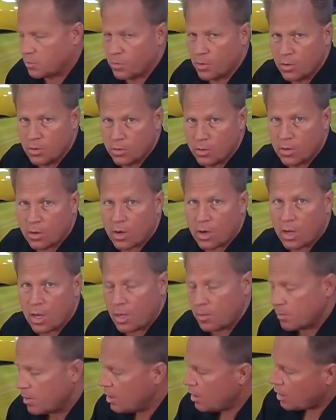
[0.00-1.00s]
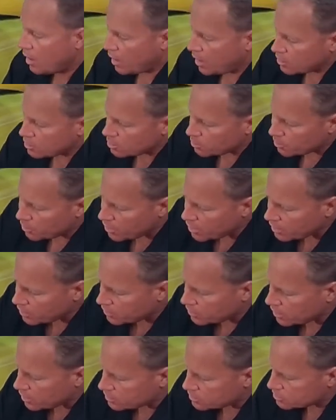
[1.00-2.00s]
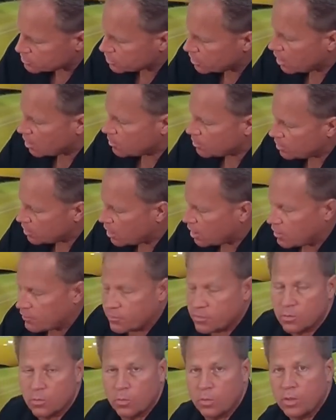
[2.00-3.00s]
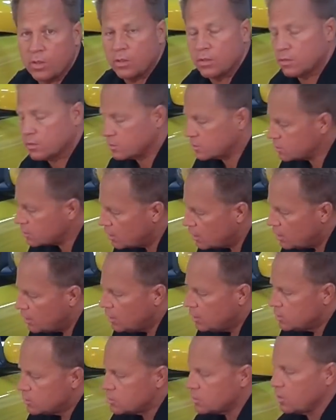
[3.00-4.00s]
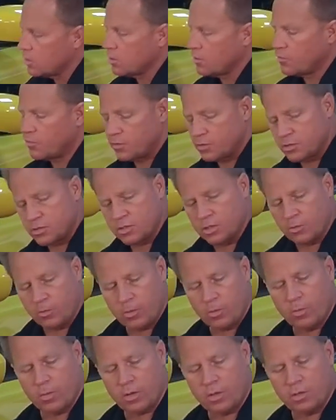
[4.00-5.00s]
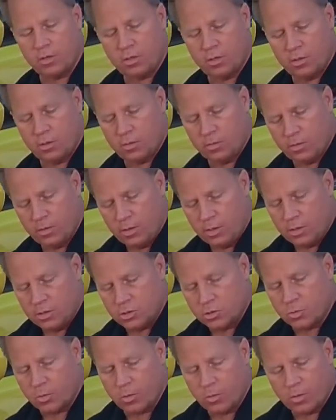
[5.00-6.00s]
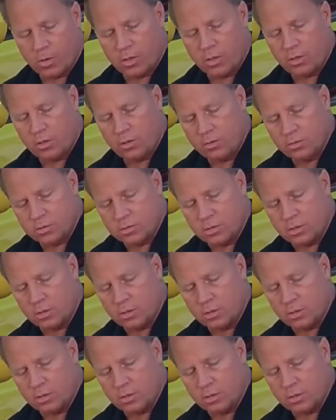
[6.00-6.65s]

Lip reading: road grime and the brake dust coming off the wheels. So the first thing we want to do is we want to use